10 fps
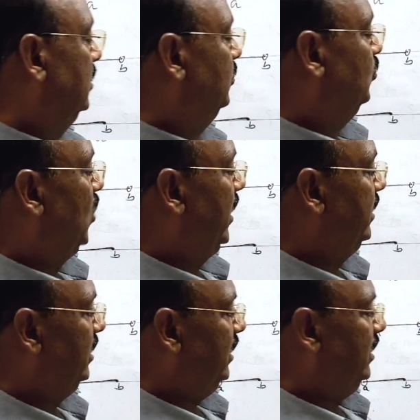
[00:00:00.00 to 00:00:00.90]
Point
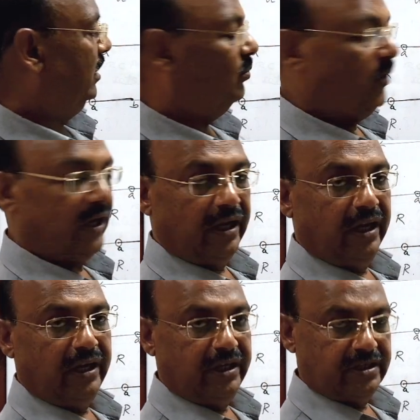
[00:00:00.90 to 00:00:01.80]
A, number
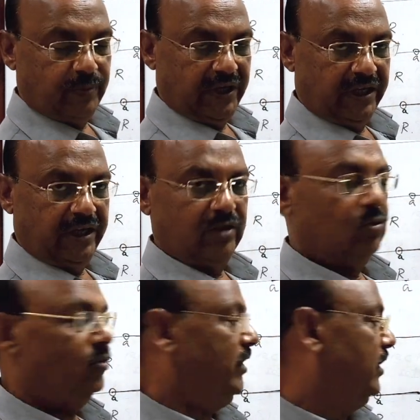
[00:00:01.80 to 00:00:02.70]
A is being
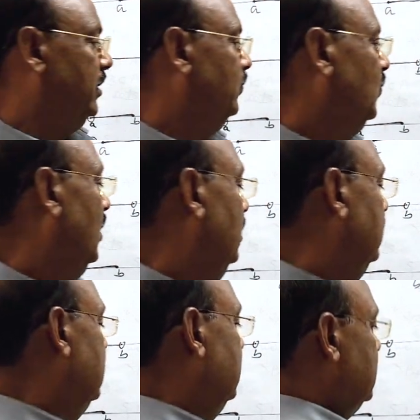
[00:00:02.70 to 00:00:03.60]
included,
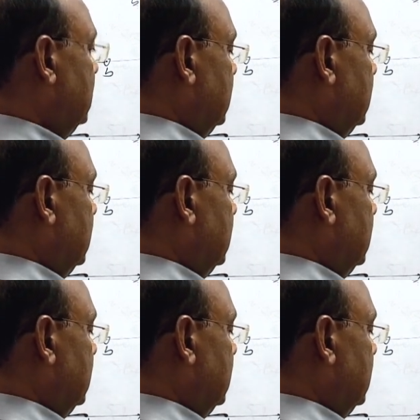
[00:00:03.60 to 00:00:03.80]
then this is